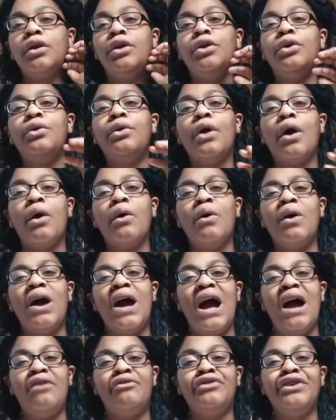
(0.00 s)
you know,
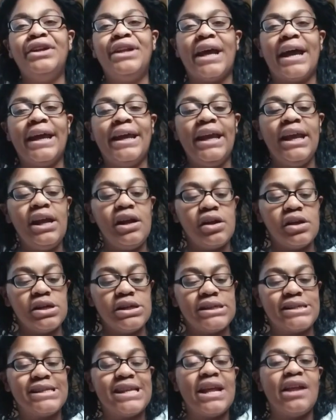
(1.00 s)
every night
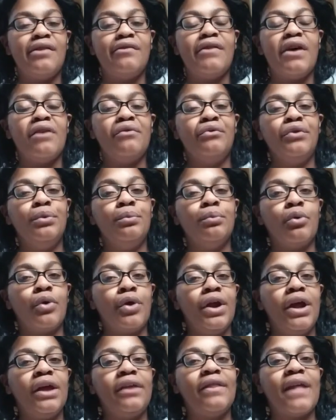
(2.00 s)
instead of every
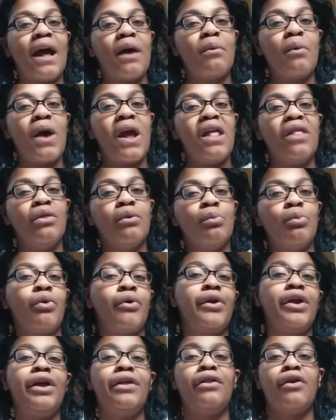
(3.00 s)
morning. That way in the
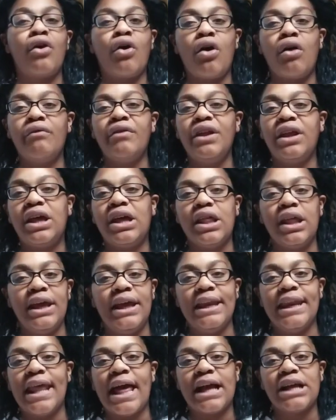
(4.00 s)
morning they're already
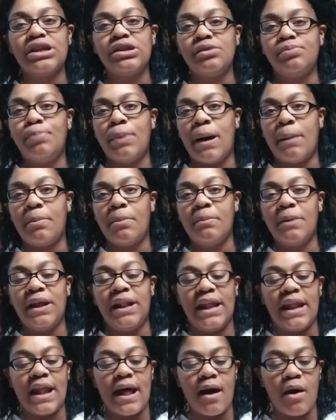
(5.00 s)
clean and I can just pop them
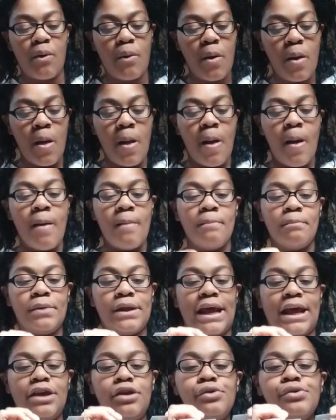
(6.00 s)
in and out.
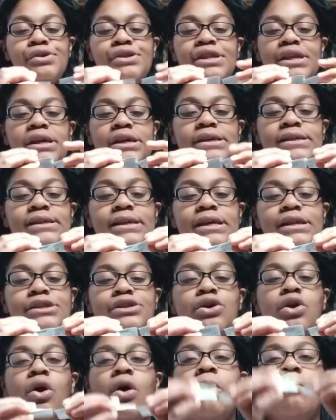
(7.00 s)
But I use this.
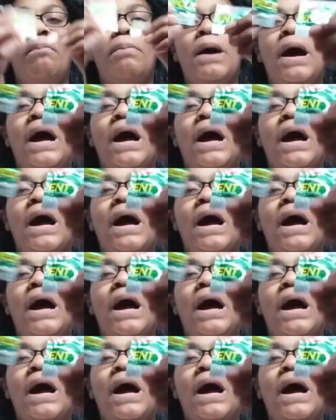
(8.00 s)
It's called